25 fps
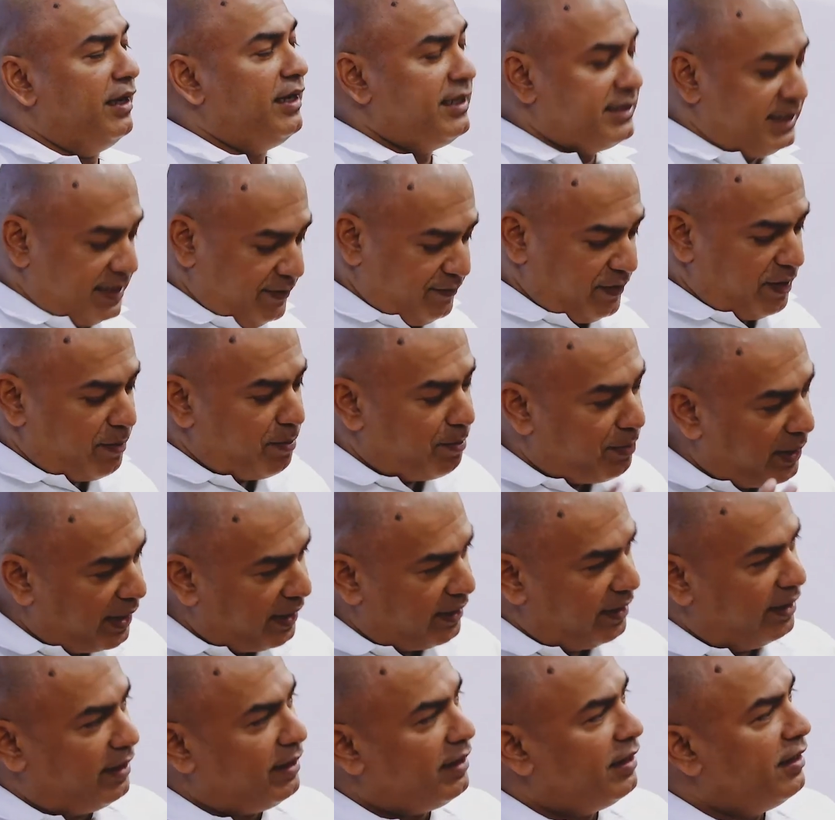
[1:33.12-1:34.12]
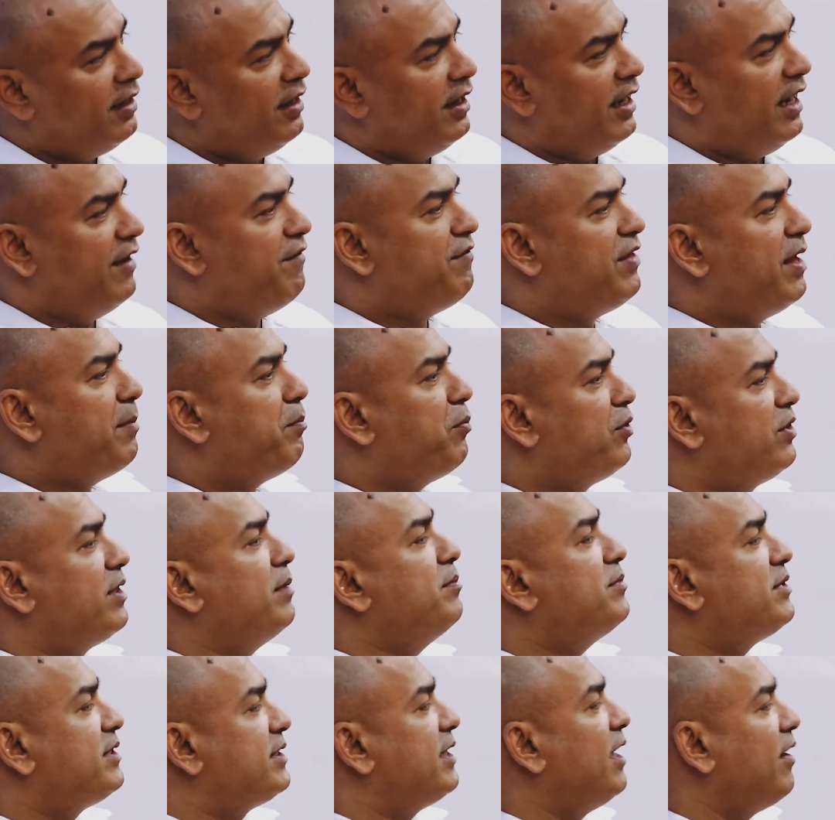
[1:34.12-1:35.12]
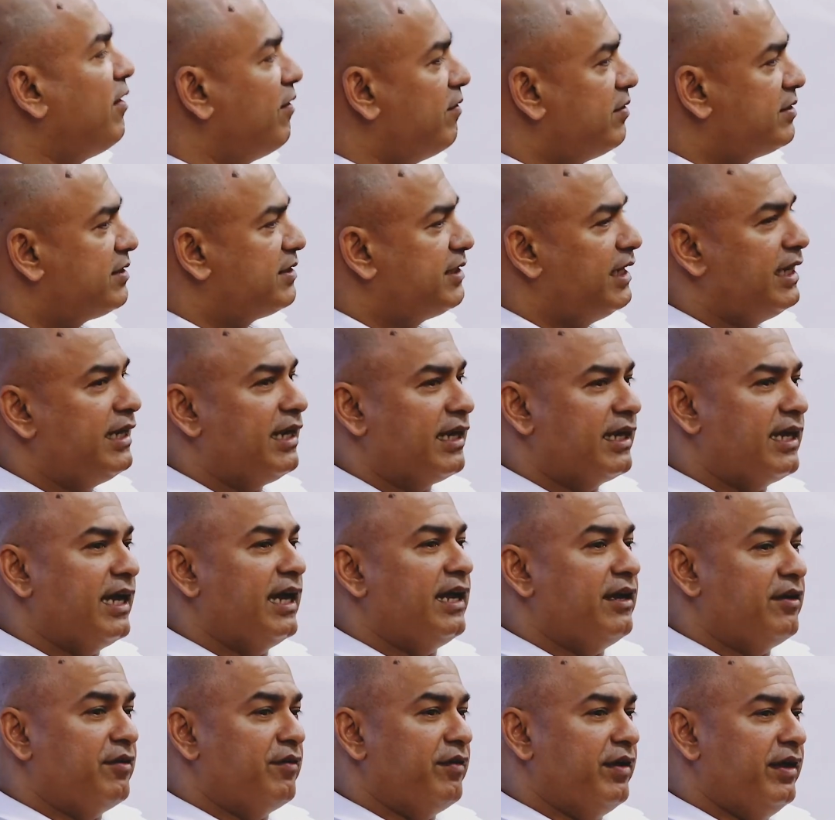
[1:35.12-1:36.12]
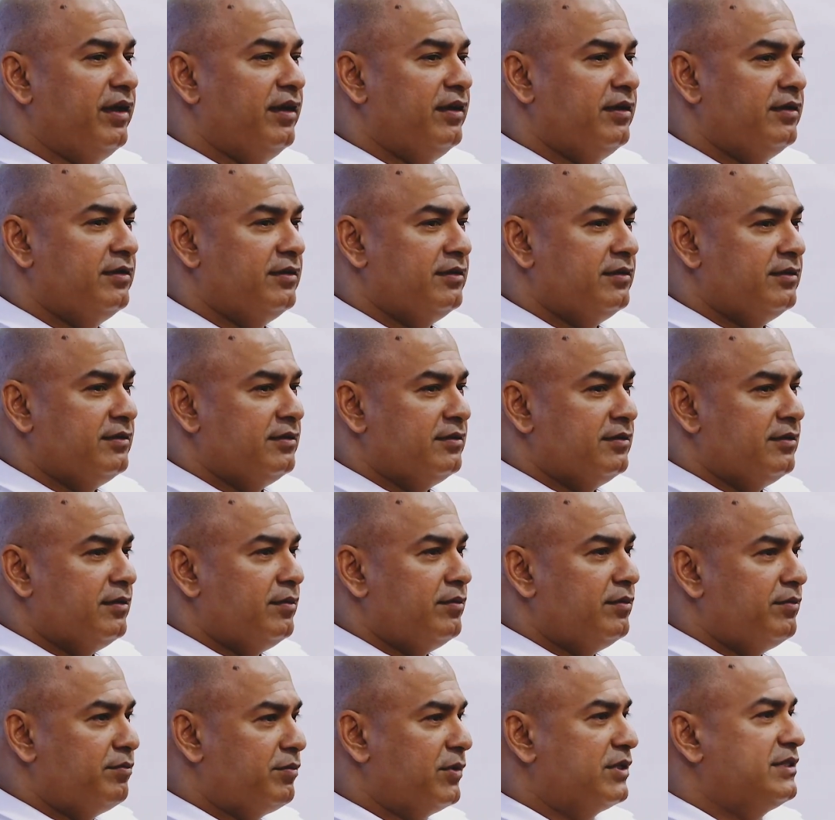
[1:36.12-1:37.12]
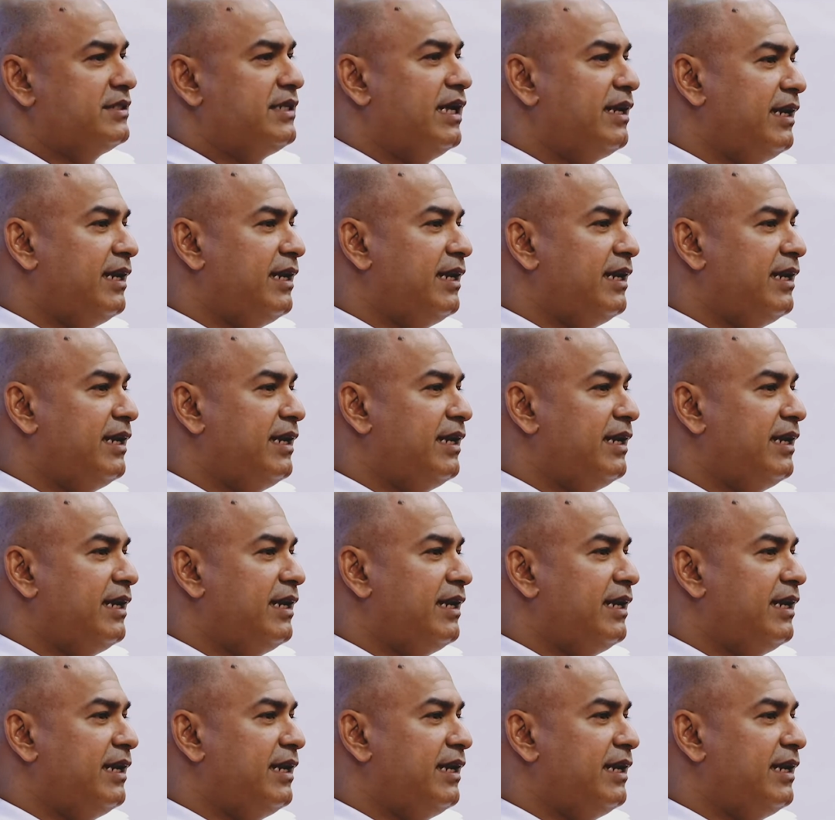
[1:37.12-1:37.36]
even better if they put themselves in a category, because then